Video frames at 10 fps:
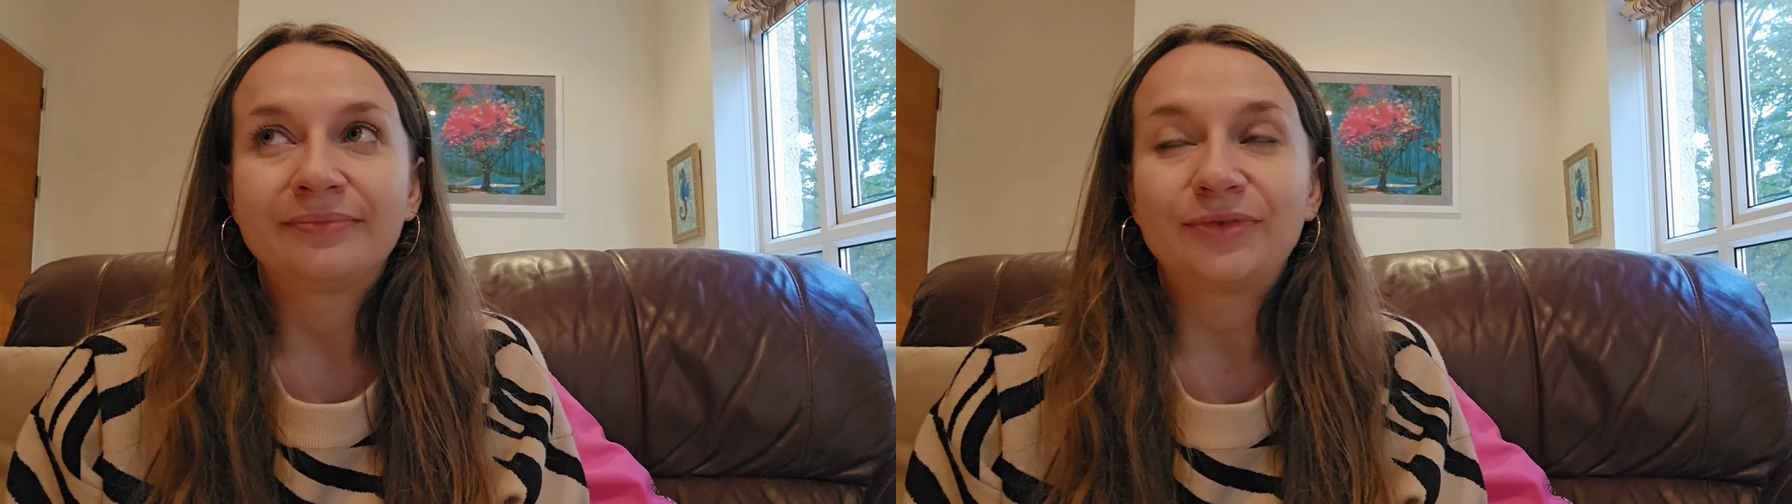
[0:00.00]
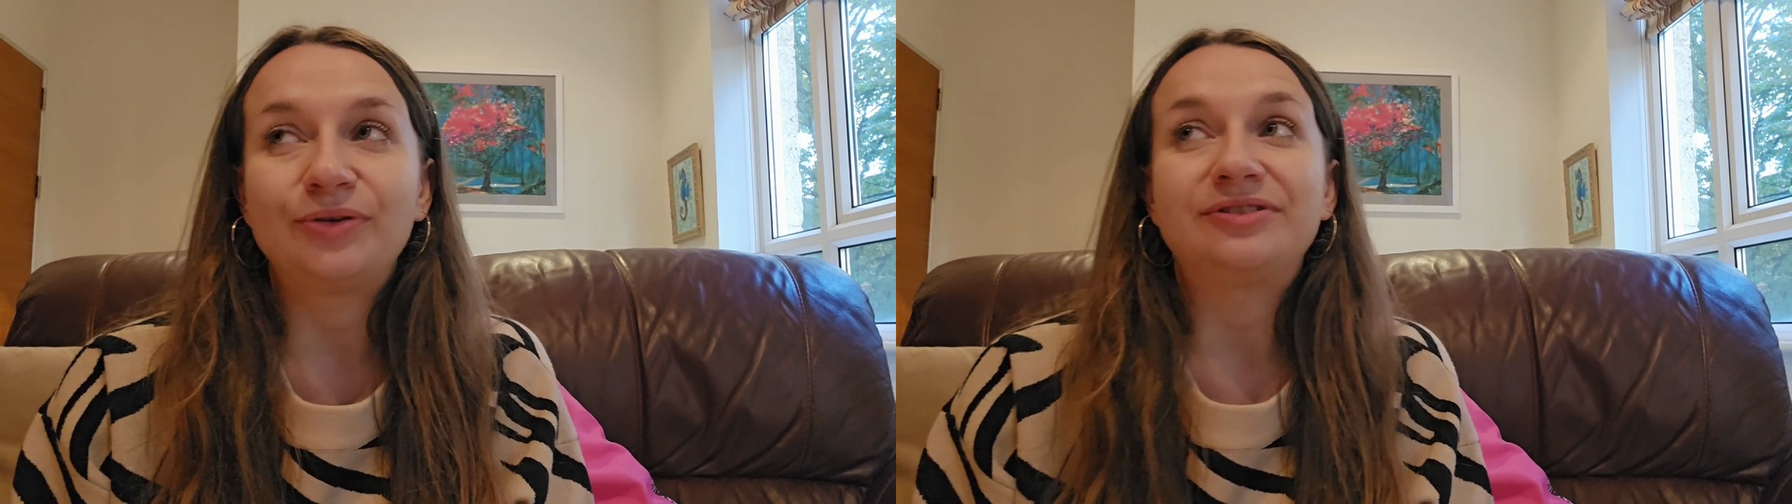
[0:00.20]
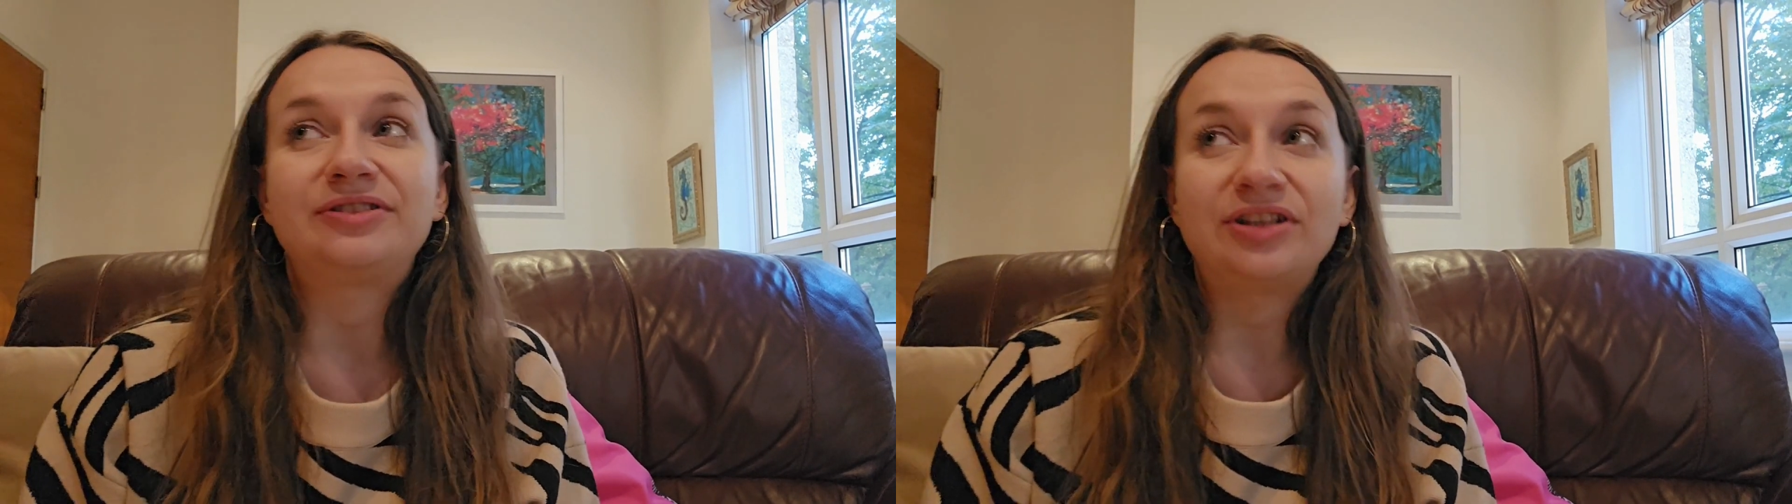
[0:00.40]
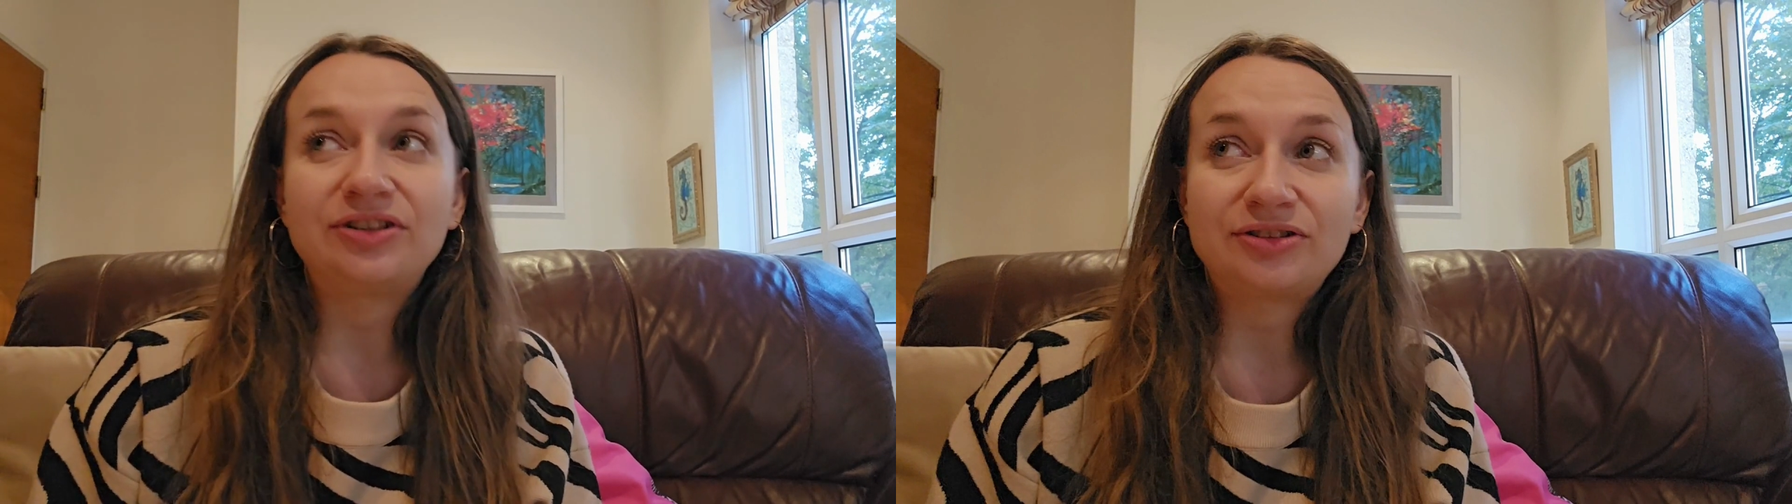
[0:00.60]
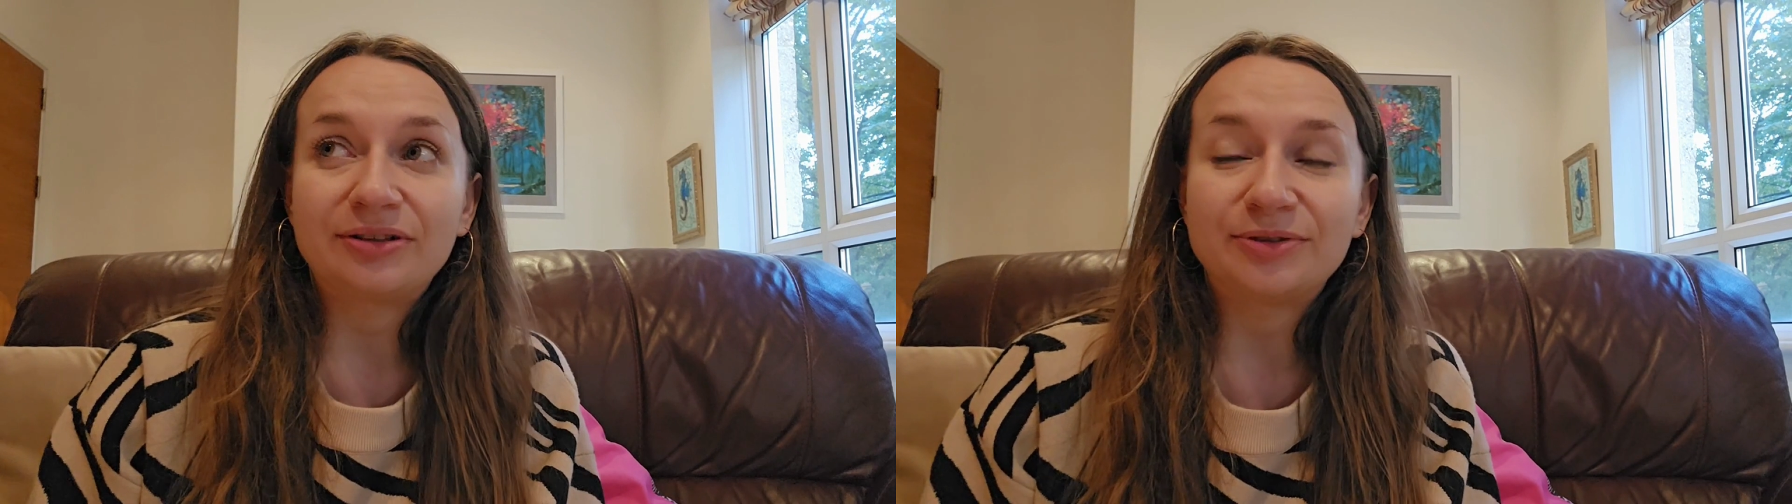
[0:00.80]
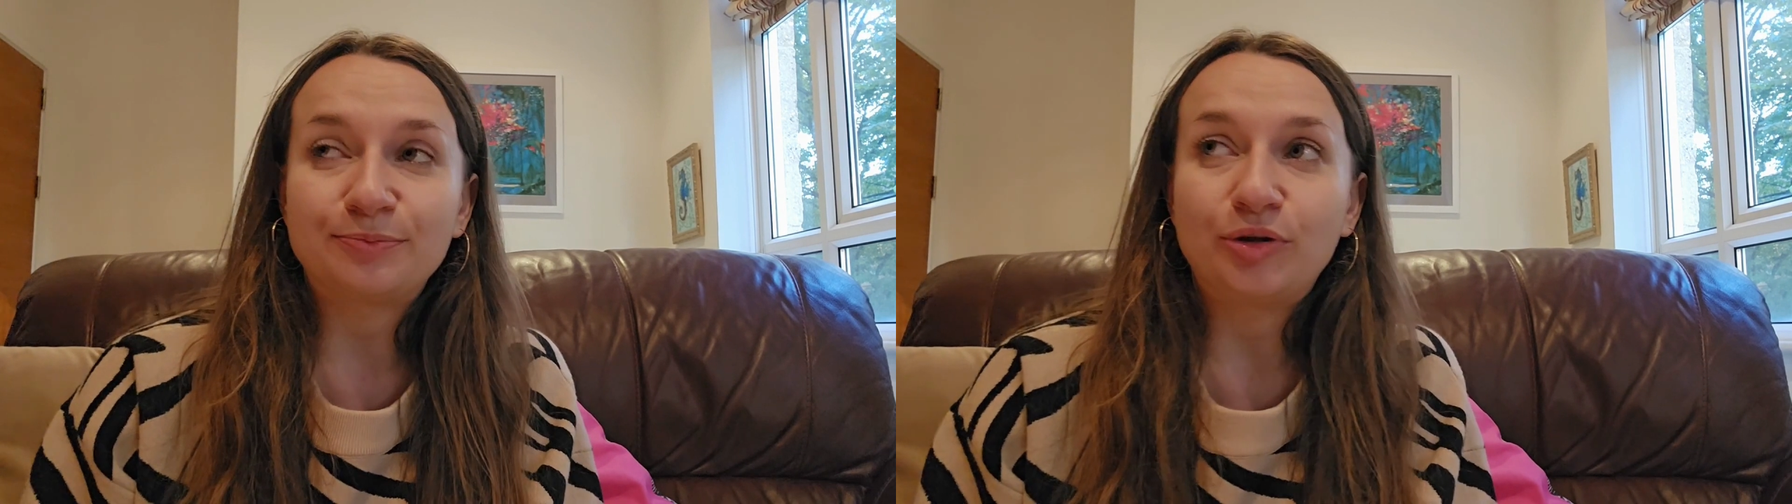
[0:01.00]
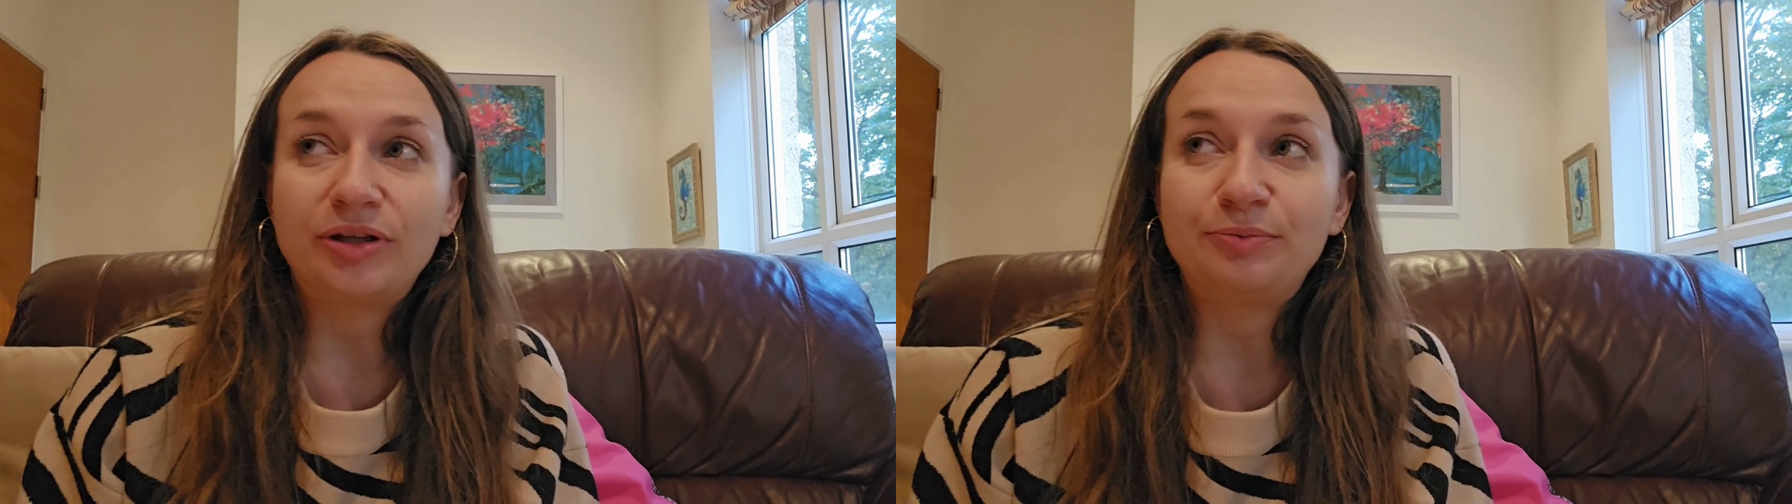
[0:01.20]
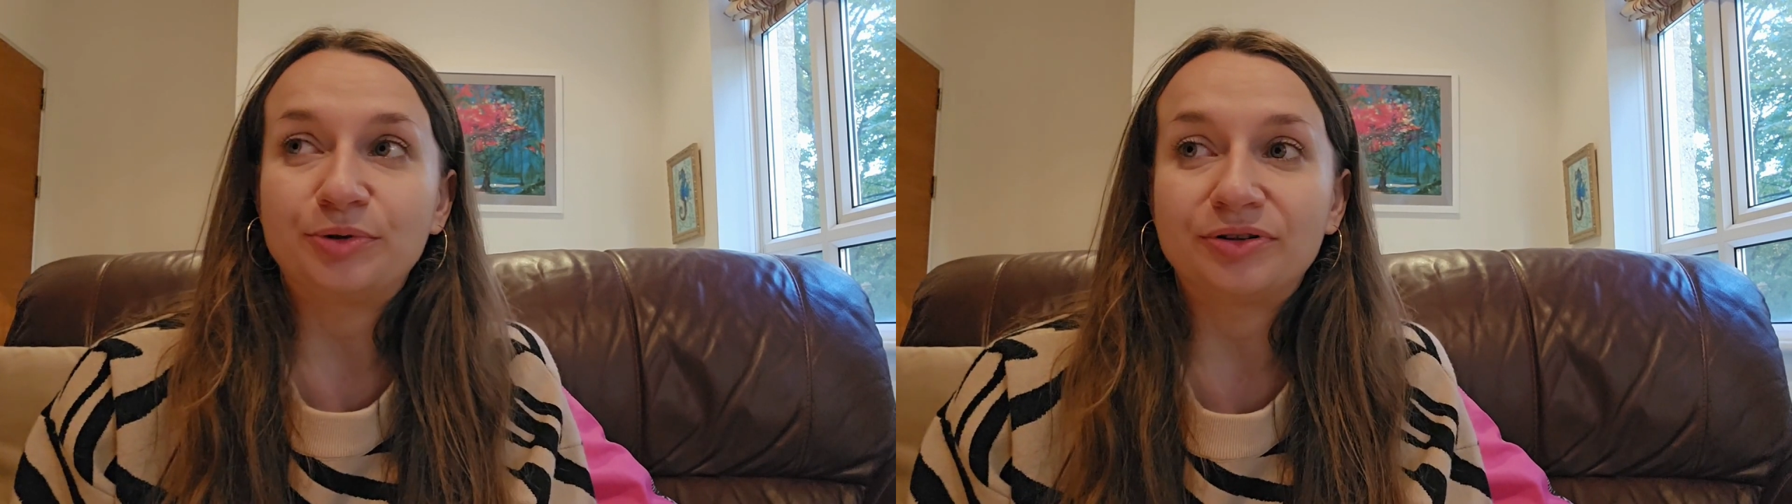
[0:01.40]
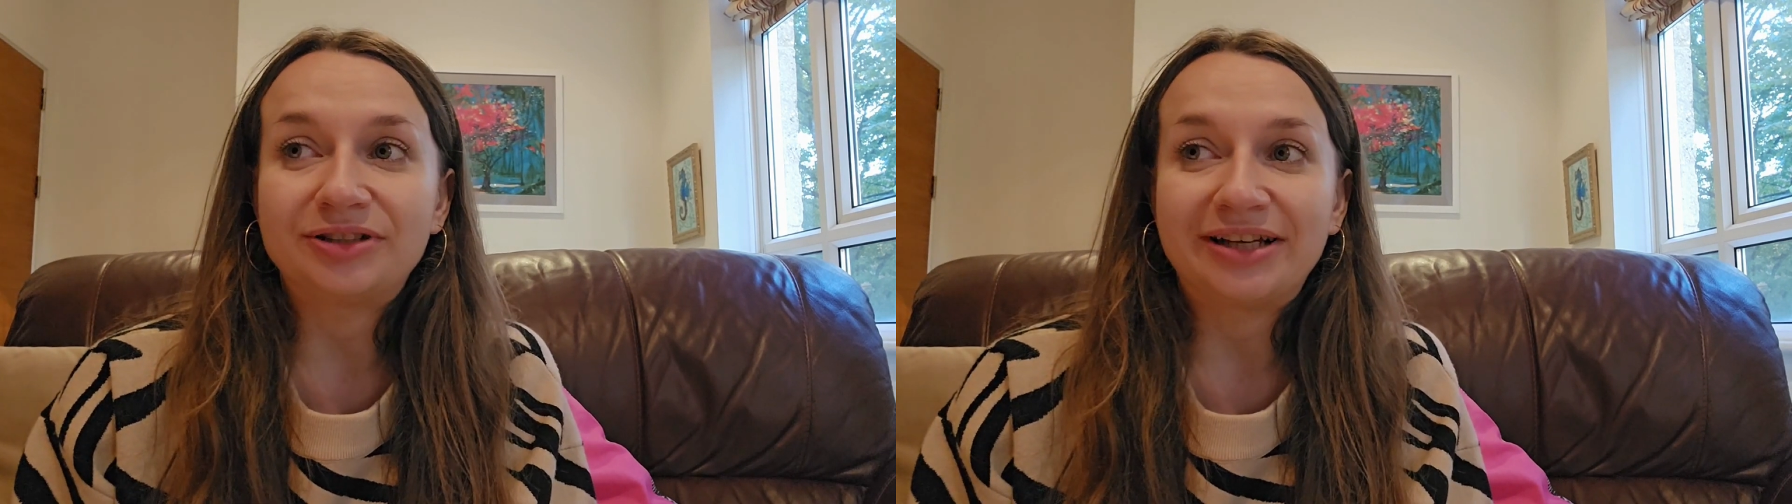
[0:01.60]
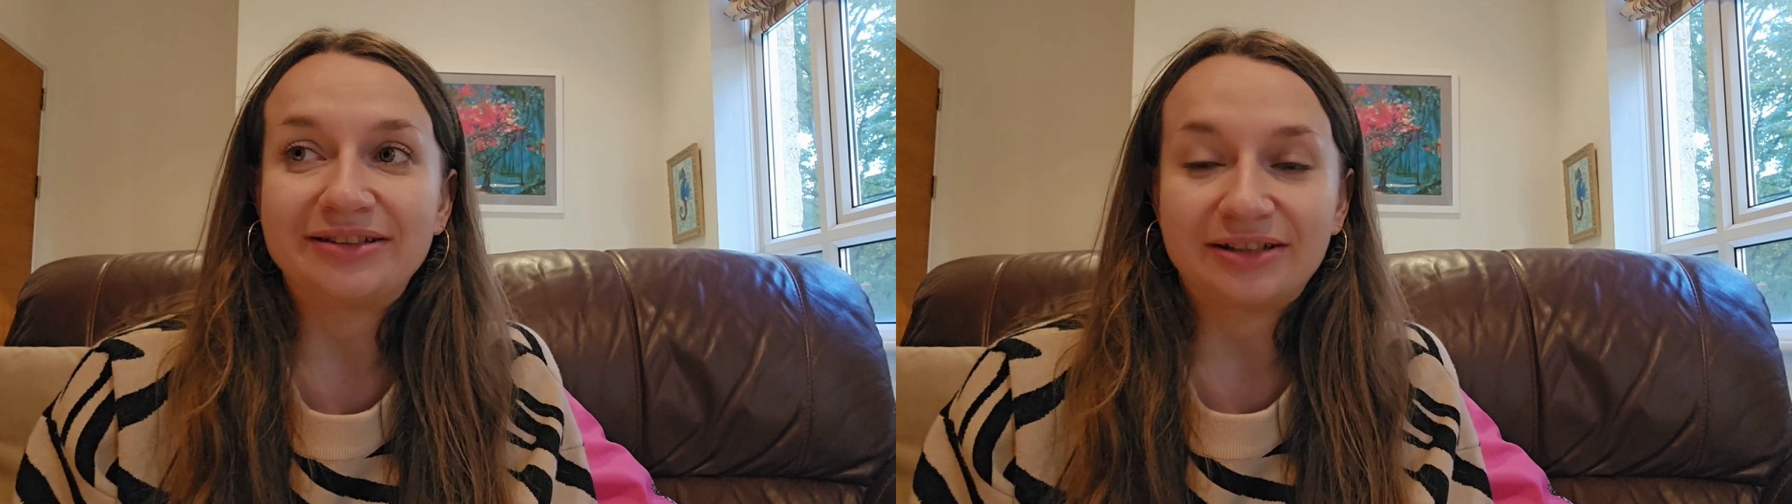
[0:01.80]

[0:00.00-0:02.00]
stitch some smaller projects